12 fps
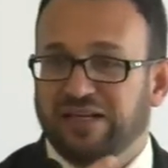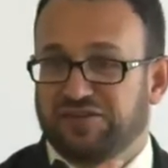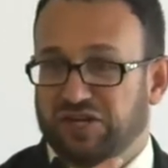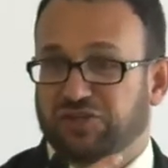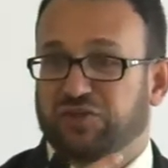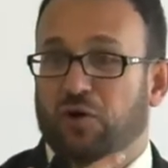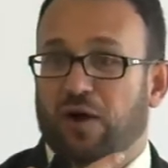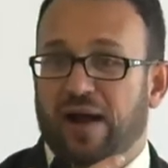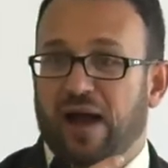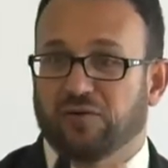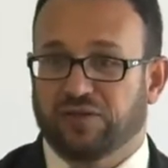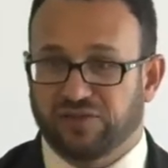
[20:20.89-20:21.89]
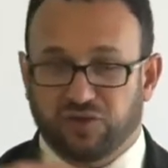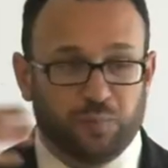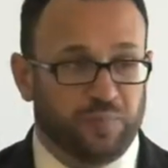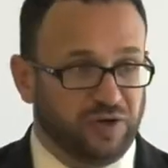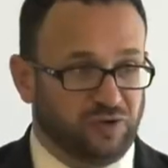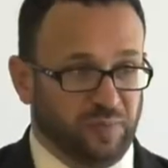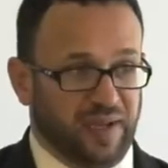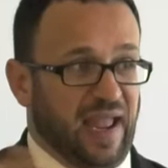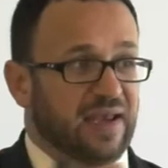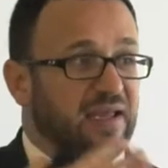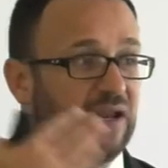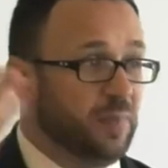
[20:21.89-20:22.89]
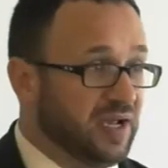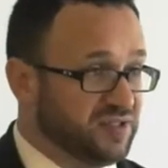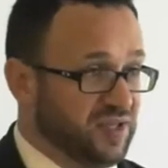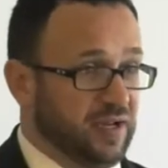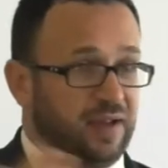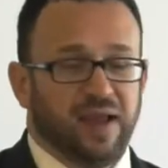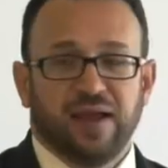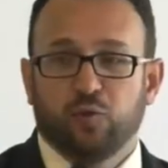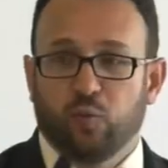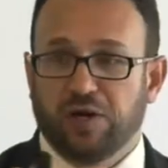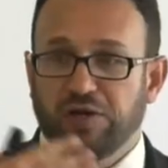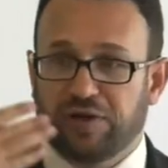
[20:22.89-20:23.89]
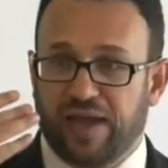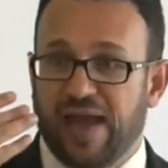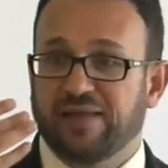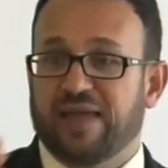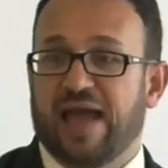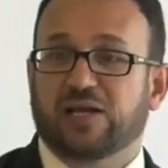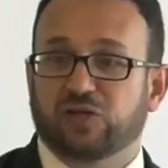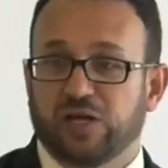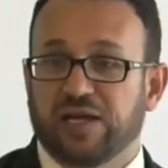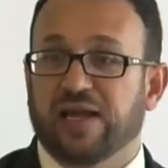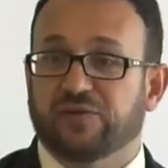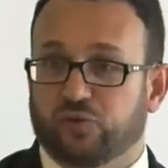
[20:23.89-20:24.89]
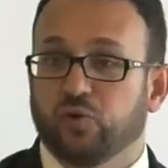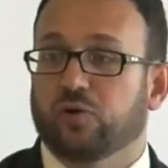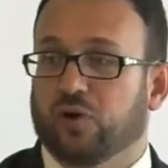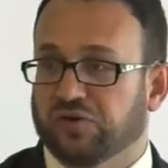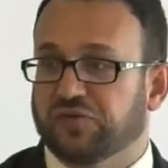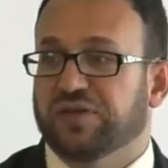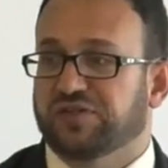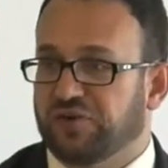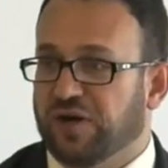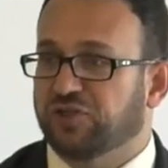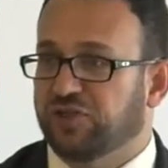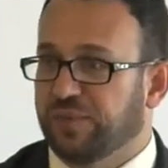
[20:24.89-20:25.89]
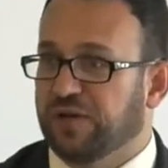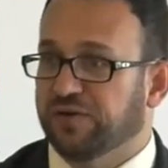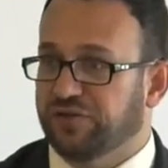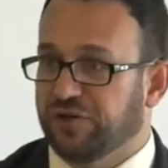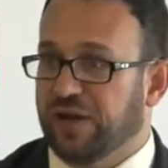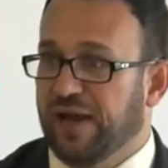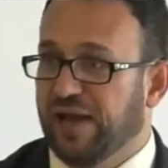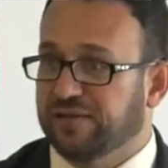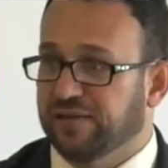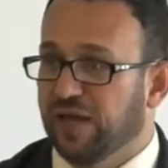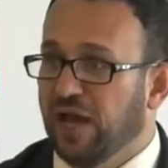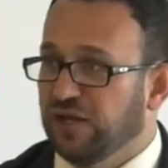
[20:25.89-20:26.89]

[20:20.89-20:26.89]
just go around, as compared to mechanical mixing, where you can't actually get too close to the structure because you're going to hit it.